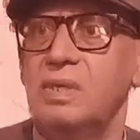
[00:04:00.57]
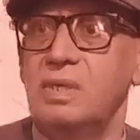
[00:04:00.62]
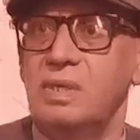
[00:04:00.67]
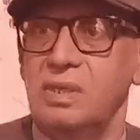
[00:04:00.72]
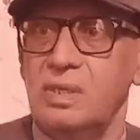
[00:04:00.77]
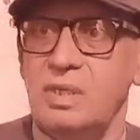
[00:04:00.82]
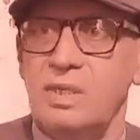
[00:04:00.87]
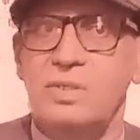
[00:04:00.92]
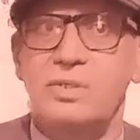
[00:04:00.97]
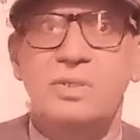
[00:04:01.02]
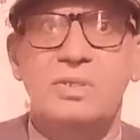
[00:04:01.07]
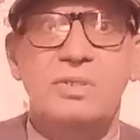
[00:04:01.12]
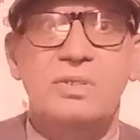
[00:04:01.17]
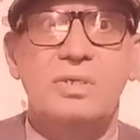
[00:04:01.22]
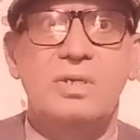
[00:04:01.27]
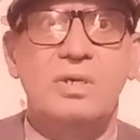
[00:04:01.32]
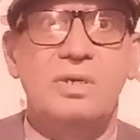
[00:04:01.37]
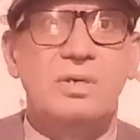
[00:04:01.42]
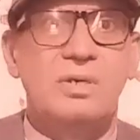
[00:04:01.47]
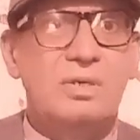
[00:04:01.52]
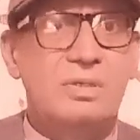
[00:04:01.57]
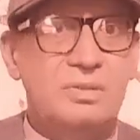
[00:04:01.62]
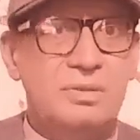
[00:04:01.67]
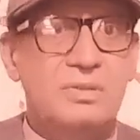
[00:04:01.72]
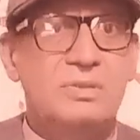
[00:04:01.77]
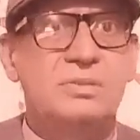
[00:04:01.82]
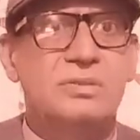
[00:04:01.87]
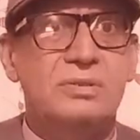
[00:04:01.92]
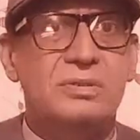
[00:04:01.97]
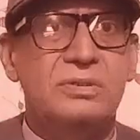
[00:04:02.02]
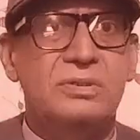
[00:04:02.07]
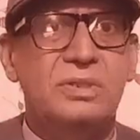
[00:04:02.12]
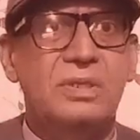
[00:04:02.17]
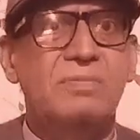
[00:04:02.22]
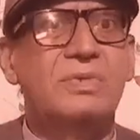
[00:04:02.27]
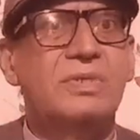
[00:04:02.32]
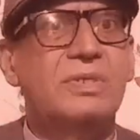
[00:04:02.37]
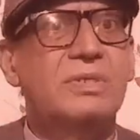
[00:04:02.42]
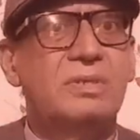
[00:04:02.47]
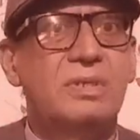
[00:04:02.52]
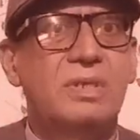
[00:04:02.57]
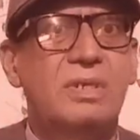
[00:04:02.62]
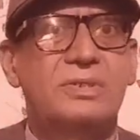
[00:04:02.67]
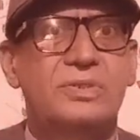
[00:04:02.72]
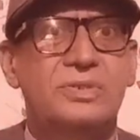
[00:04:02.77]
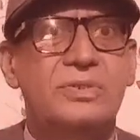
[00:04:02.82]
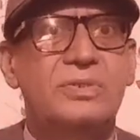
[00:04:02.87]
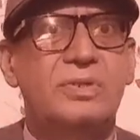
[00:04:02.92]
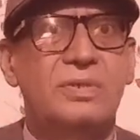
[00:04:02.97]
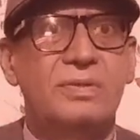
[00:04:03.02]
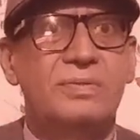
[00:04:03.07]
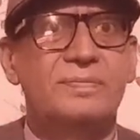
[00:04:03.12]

18 or 17, etc.